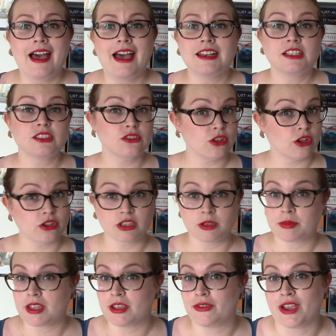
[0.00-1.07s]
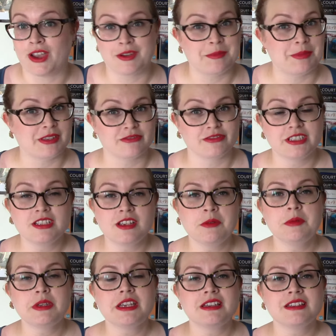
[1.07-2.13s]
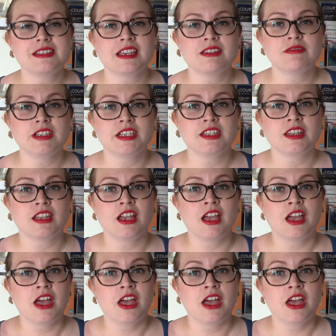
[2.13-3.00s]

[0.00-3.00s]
and it's not going to be a very big video because I read